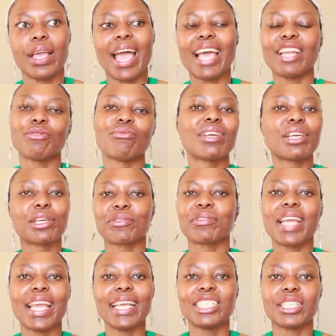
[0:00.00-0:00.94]
and
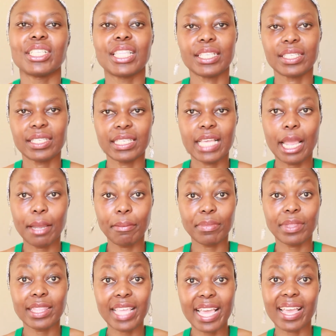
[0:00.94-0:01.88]
recreated the
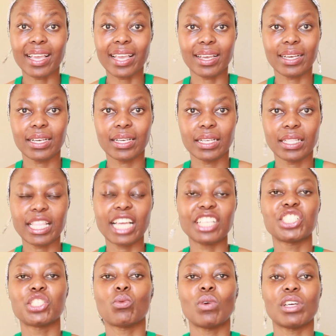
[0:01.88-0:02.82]
same thing that
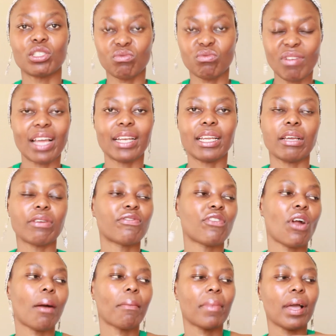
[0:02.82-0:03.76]
she was running
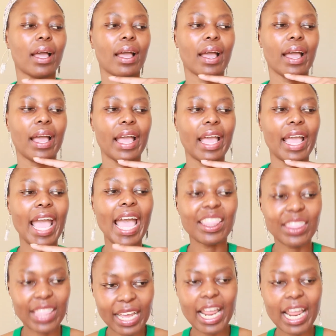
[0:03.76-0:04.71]
from.
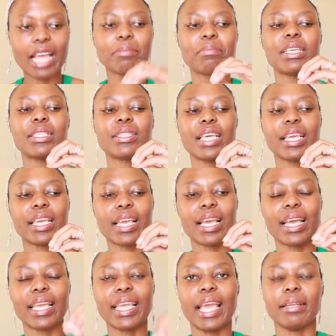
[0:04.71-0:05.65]
And that had me
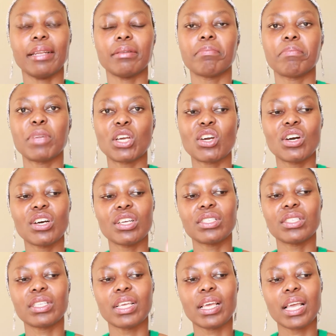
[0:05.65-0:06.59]
thinking again,
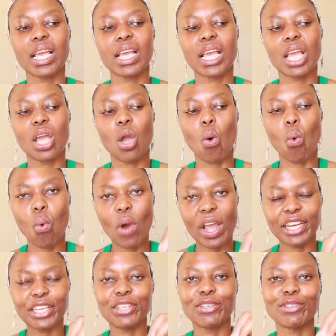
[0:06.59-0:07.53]
because
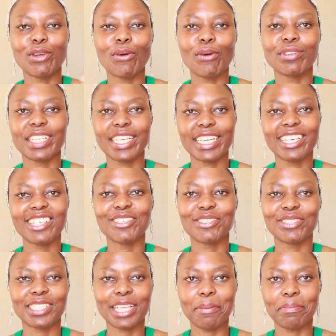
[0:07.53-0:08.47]
when you don't heal
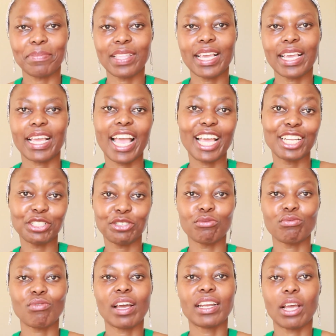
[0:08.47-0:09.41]
something and you
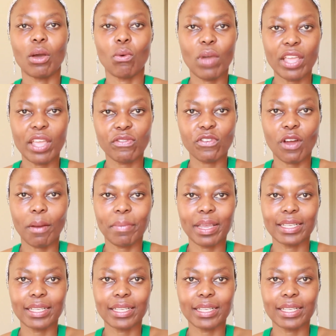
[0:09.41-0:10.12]
run away from